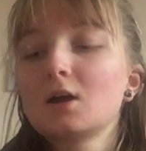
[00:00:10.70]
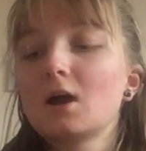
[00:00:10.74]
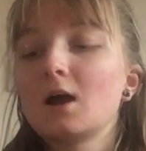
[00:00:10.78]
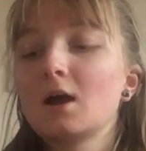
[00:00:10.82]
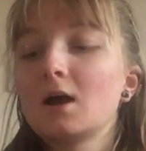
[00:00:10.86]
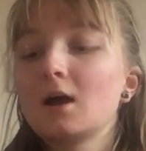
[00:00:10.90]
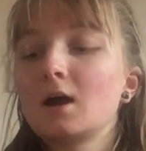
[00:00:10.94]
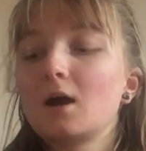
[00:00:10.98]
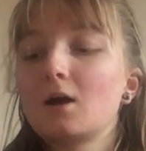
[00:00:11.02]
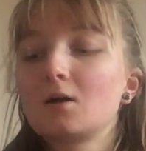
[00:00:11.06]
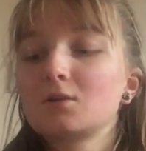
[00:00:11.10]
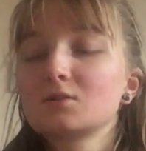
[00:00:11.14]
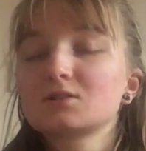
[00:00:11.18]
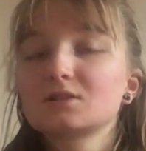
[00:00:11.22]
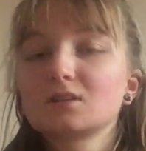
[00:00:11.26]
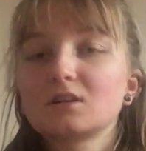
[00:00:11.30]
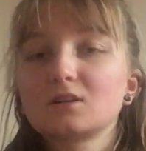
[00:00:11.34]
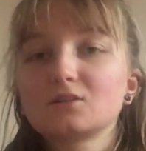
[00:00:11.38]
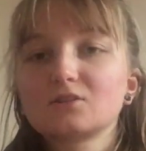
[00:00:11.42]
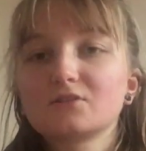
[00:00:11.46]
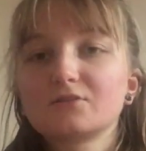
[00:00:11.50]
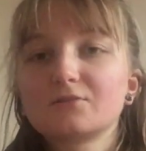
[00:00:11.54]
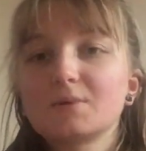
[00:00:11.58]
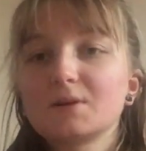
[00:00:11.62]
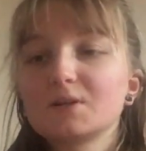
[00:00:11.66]
I'll
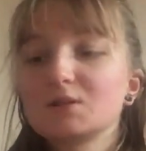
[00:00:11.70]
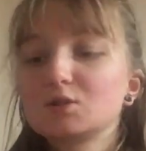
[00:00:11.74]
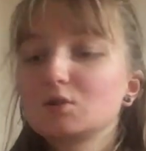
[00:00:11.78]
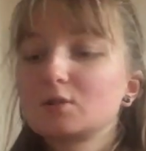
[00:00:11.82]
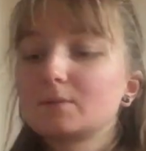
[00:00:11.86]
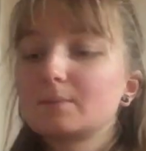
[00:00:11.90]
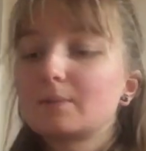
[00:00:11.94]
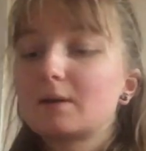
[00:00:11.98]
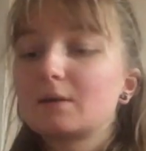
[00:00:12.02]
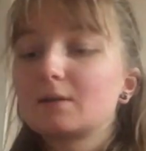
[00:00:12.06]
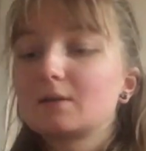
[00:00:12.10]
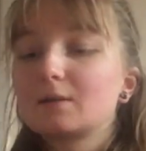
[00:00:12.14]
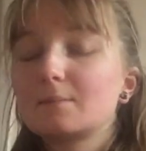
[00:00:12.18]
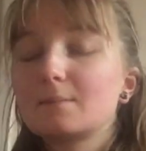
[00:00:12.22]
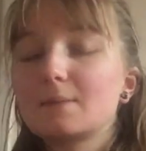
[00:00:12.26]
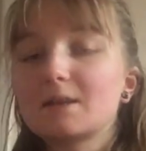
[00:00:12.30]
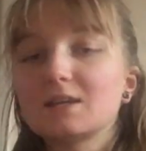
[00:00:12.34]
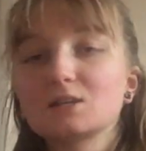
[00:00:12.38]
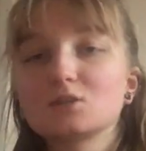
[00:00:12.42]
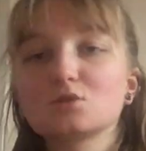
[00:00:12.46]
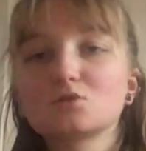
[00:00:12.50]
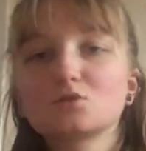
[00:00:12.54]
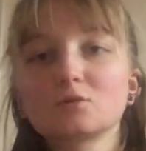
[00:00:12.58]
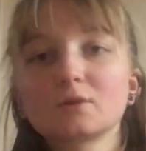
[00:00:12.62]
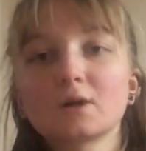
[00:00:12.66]
start off by talking about the
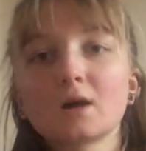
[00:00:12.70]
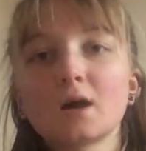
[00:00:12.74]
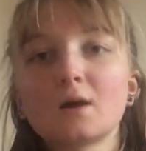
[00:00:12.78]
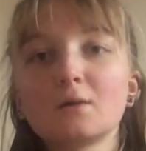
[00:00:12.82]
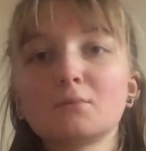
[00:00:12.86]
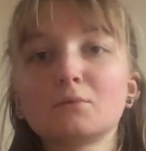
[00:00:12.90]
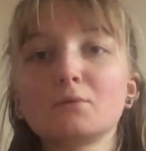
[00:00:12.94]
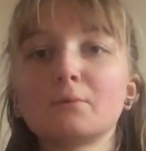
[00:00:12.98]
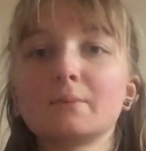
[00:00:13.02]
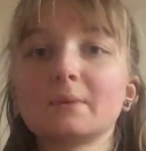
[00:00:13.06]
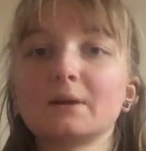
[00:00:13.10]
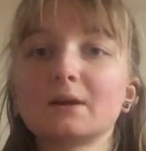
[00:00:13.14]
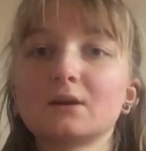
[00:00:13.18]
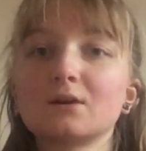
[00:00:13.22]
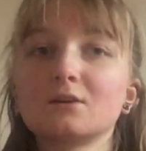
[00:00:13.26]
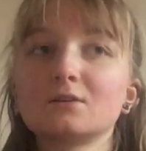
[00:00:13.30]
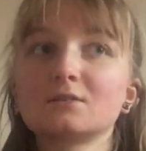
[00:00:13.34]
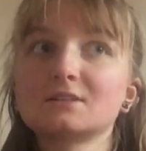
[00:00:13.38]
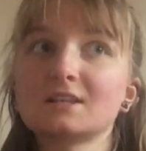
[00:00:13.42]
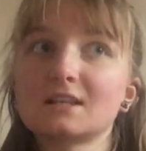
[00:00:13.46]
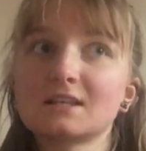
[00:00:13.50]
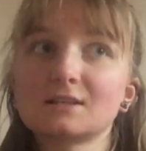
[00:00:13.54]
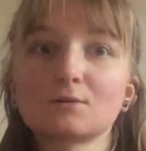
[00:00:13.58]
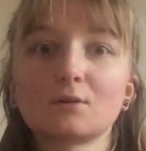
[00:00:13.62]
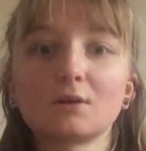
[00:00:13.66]
menstrual cup
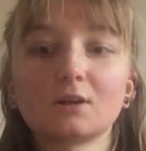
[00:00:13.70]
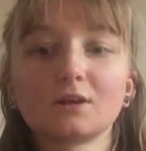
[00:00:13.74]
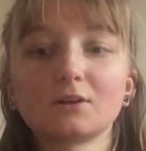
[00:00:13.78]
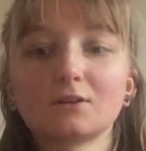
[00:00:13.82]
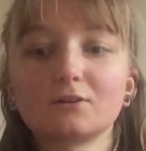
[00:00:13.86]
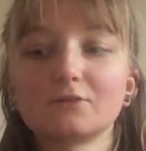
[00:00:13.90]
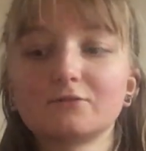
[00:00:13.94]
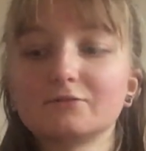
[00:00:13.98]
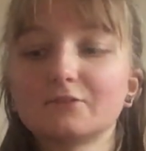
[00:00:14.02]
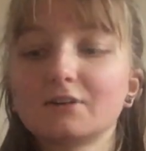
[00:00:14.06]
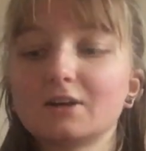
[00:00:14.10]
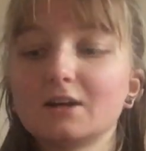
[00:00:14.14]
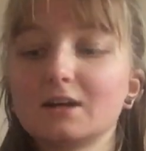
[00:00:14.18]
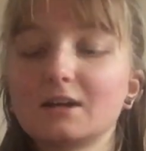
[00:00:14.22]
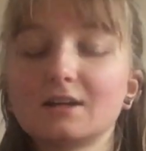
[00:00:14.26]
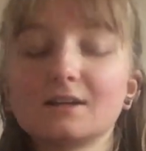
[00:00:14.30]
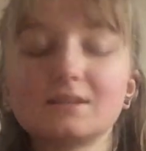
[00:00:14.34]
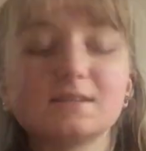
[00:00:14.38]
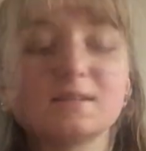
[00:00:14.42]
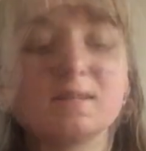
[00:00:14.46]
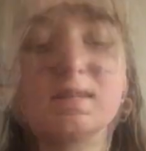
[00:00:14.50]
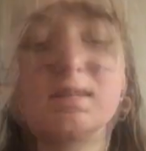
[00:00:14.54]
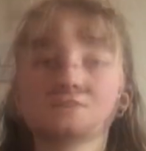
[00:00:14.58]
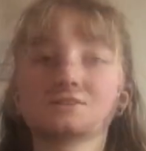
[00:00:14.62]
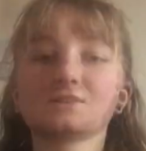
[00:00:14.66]
because that's what I got
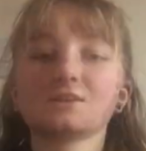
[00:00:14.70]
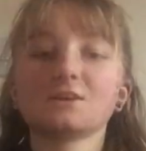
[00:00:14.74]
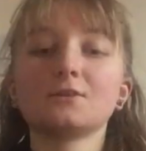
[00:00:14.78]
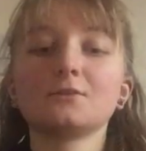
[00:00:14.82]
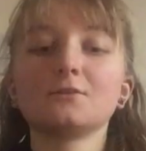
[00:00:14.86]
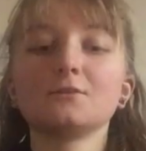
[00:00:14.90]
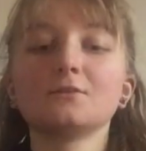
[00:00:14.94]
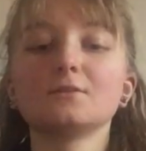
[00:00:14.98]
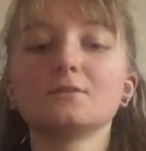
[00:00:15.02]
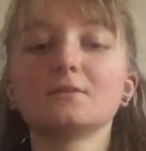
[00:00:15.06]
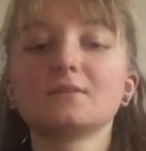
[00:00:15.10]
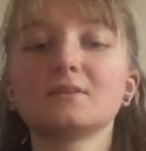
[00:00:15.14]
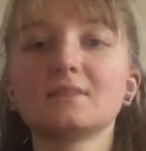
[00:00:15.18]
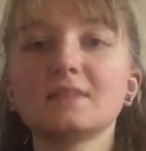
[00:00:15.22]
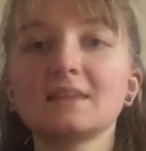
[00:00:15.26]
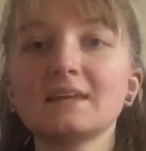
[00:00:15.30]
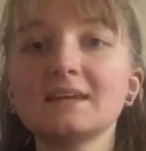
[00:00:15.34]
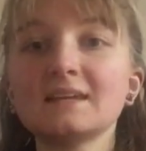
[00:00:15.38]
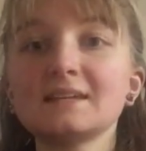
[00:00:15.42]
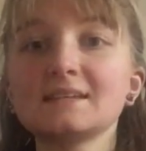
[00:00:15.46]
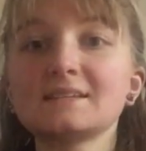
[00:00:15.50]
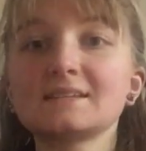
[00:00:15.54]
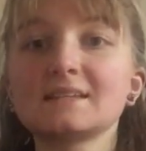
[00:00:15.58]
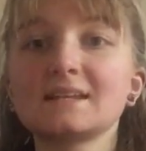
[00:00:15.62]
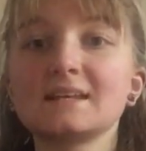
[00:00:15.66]
first. So
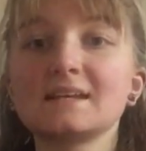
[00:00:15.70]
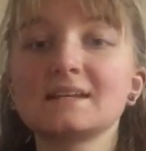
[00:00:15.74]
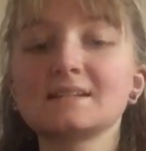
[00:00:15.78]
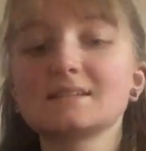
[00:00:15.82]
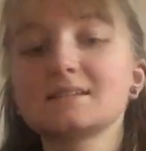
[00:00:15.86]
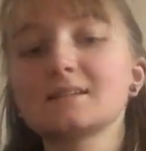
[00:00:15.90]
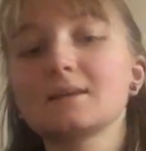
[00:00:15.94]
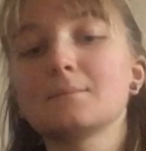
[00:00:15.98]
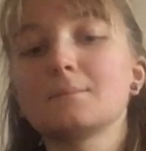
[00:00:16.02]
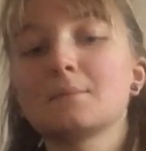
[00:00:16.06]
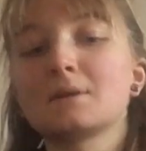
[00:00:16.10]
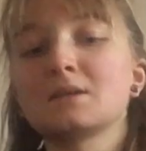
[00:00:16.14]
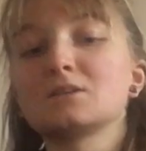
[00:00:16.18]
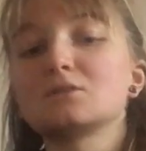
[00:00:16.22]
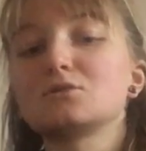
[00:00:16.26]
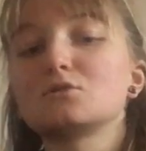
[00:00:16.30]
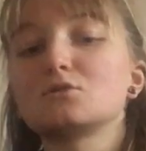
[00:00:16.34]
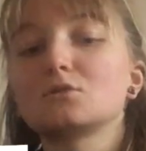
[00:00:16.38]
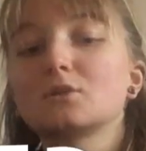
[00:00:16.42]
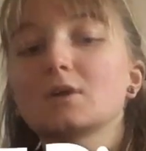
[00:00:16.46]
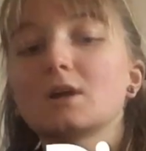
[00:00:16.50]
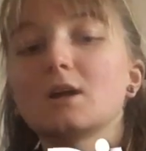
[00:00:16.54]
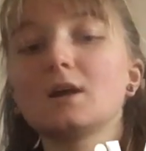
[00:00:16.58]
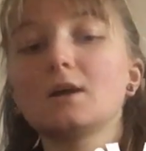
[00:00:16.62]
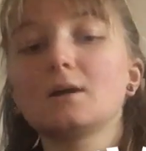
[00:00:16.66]
this is a
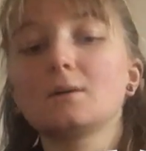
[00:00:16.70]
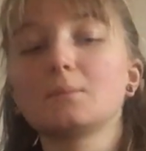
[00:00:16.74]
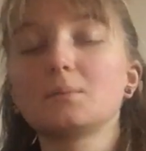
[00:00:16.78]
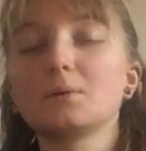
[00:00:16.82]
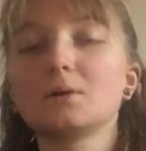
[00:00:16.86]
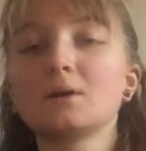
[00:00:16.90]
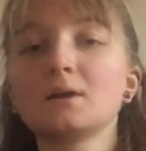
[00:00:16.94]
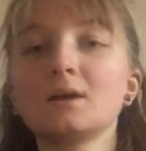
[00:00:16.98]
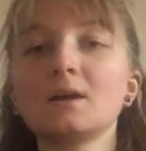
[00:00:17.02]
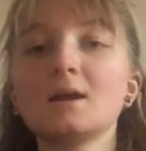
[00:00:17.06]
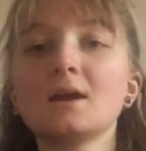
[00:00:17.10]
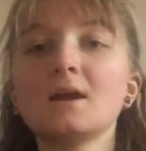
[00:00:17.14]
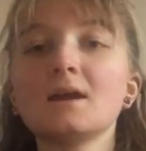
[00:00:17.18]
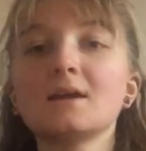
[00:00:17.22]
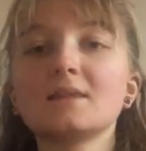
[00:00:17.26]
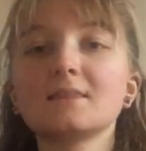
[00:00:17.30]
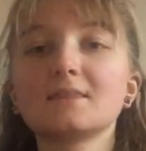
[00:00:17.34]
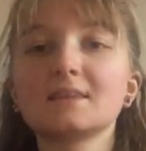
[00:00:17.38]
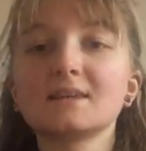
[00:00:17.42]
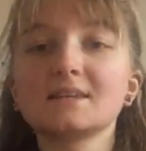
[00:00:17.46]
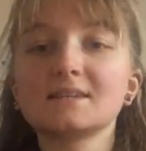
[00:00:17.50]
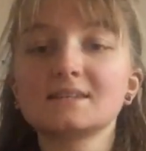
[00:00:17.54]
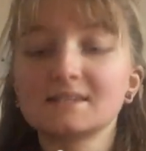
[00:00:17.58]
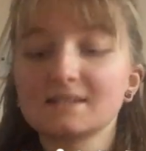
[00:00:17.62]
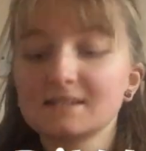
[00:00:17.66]
menstrual cup.
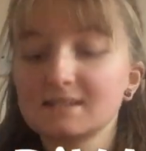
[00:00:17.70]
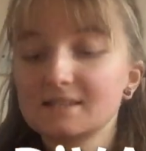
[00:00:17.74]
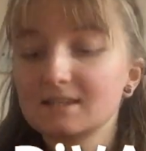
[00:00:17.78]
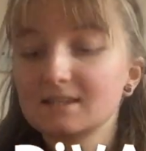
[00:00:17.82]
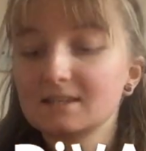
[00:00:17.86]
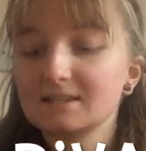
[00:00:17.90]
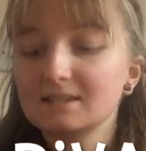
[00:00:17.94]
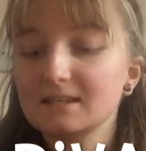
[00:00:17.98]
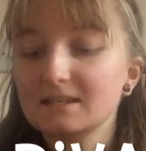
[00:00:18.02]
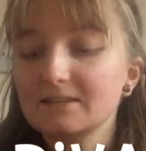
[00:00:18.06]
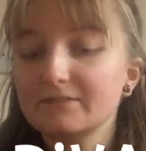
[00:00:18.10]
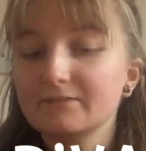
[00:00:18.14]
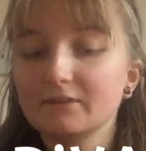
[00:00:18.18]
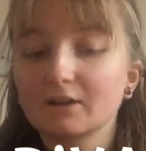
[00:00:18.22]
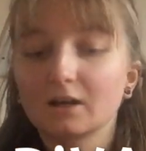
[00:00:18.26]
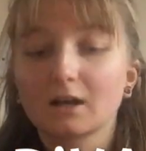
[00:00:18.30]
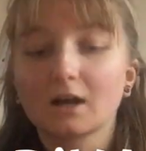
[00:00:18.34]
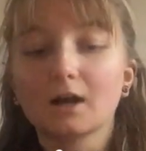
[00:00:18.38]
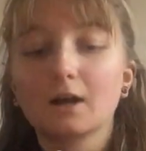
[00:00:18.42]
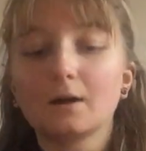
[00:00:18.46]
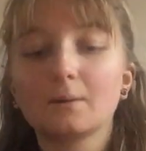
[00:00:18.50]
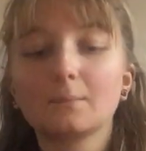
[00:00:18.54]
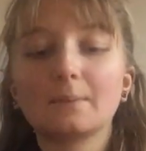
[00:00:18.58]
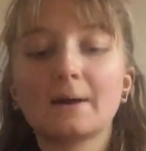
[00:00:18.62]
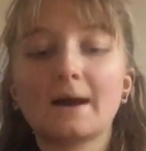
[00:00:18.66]
This is the Diva
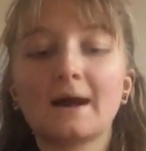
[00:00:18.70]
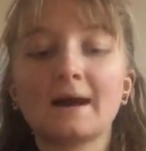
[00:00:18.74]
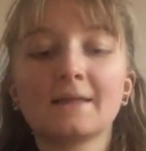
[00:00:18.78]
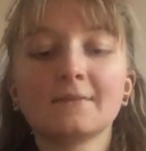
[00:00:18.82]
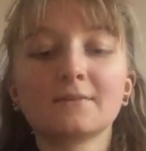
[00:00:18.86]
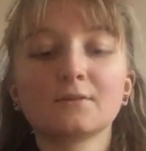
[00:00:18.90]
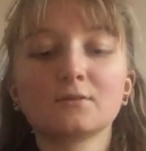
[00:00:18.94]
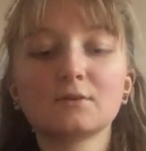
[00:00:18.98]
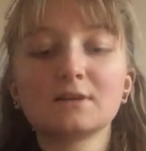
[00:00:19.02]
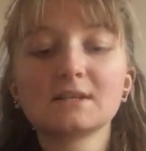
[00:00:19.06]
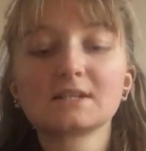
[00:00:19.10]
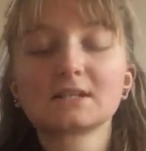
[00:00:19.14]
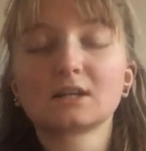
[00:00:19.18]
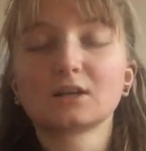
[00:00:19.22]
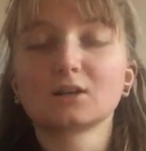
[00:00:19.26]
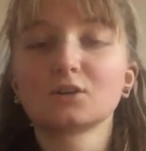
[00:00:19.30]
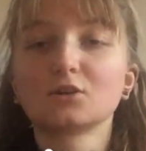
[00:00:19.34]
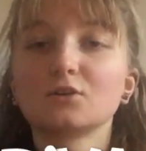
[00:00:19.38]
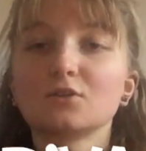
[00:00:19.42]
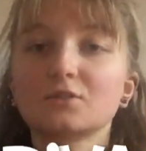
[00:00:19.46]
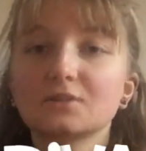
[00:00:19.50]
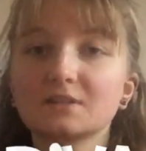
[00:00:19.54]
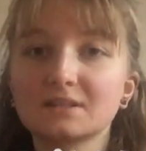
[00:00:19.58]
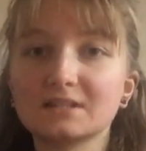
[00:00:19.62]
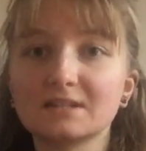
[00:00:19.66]
cup, and the reason I
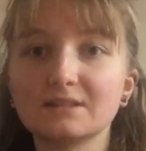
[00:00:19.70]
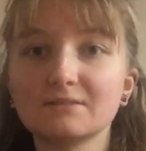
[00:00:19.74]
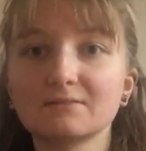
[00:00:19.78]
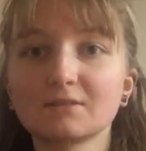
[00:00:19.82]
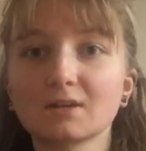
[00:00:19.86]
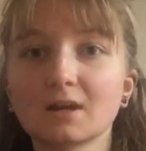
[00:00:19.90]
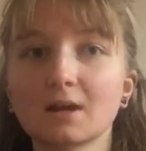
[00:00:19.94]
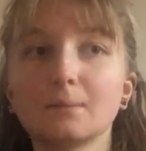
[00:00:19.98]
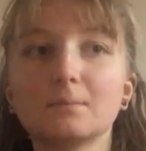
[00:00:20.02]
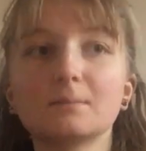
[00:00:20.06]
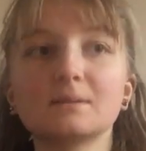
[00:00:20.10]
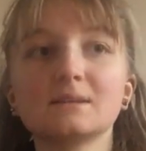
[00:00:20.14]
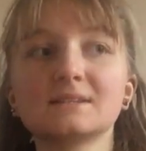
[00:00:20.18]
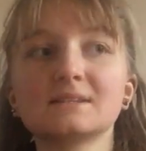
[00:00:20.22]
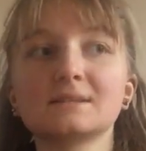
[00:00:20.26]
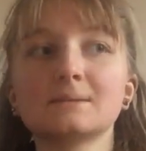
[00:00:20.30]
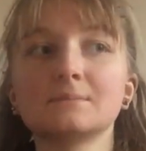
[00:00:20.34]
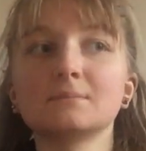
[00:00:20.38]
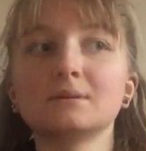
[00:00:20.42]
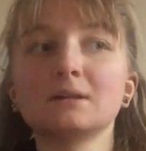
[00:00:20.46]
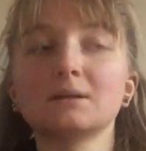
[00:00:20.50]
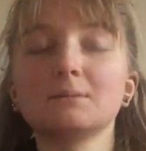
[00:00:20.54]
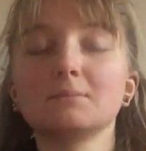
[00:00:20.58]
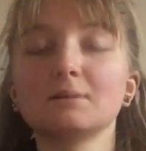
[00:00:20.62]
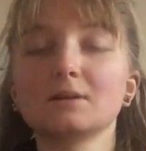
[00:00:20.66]
got the Diva cup is
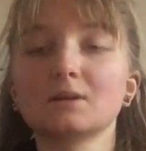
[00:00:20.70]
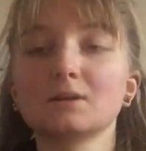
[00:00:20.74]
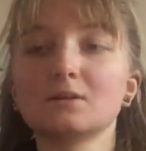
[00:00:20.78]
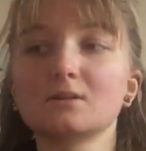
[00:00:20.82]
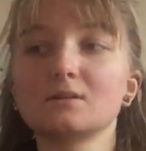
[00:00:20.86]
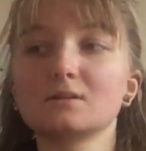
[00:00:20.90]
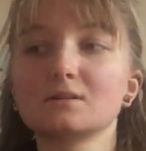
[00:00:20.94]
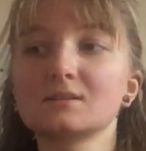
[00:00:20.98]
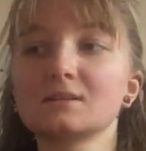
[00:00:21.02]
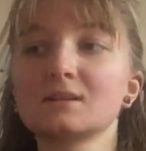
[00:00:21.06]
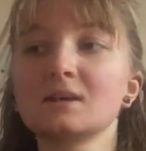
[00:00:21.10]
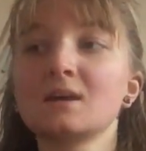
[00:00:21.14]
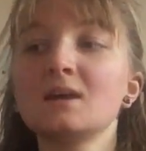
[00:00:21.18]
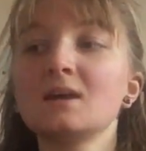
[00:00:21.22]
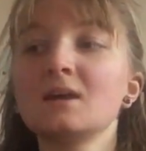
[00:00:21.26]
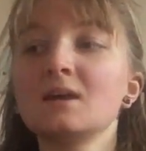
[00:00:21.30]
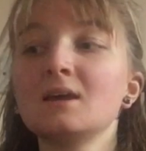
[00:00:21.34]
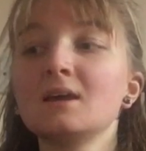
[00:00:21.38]
simply because